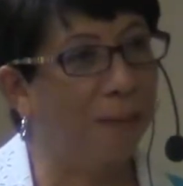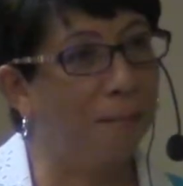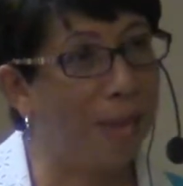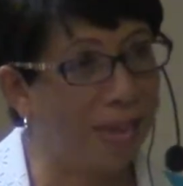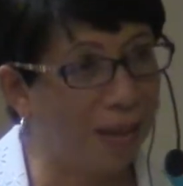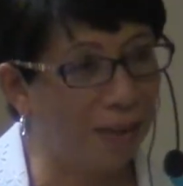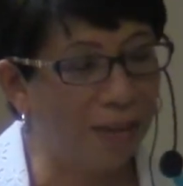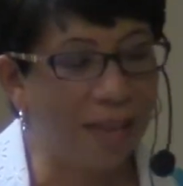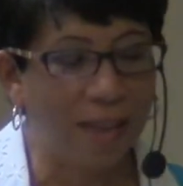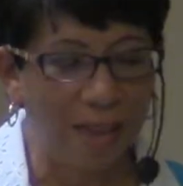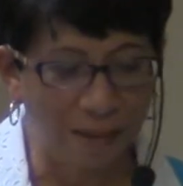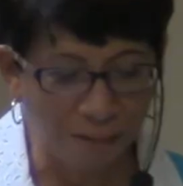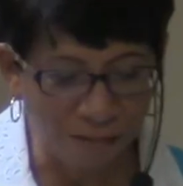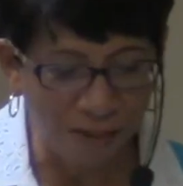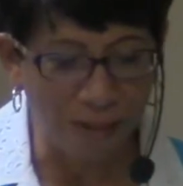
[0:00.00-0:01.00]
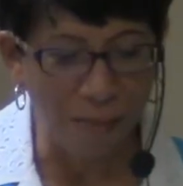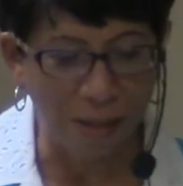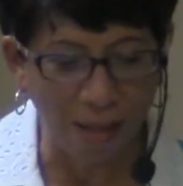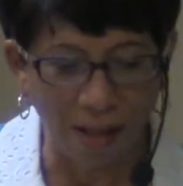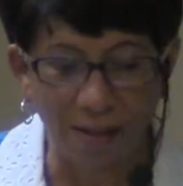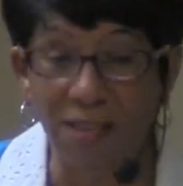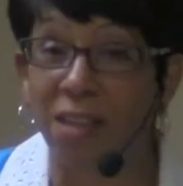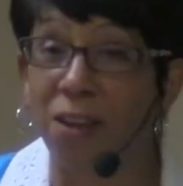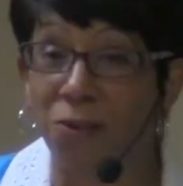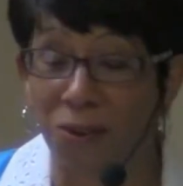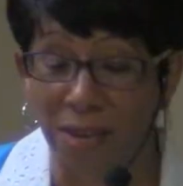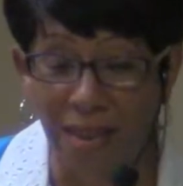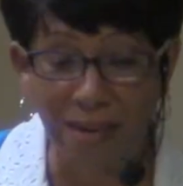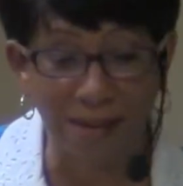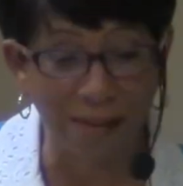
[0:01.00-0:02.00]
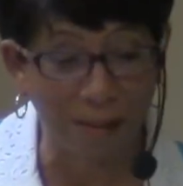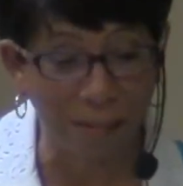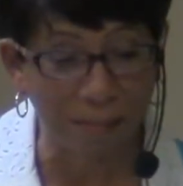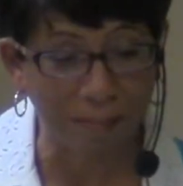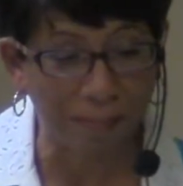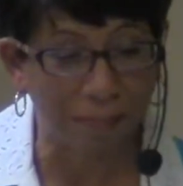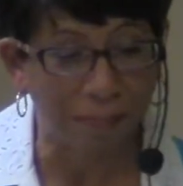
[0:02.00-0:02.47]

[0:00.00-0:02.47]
Male and female, he created them.